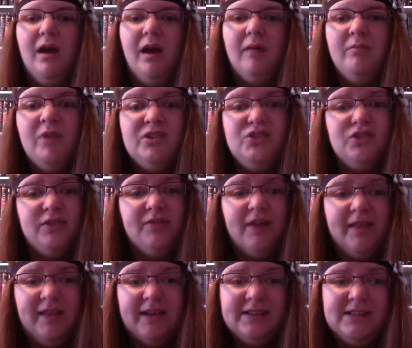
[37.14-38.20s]
I'm not sure if I
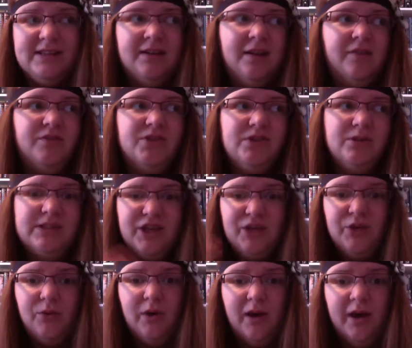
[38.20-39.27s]
liked it enough to
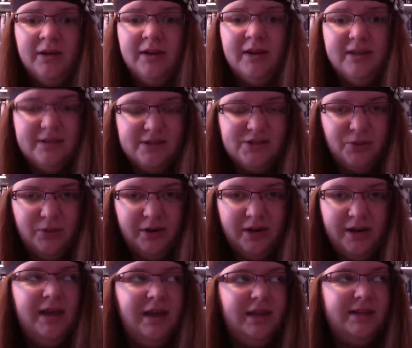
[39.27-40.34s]
continue on in the
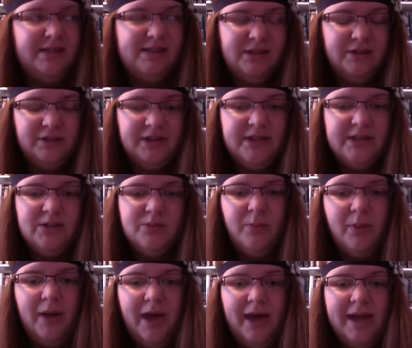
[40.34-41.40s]
story, in the series,
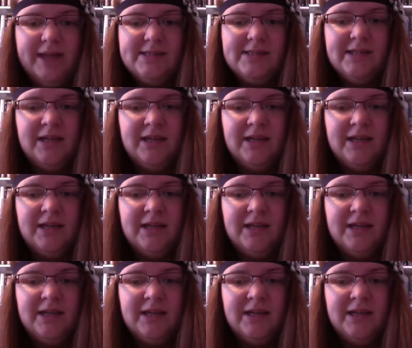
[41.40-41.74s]
but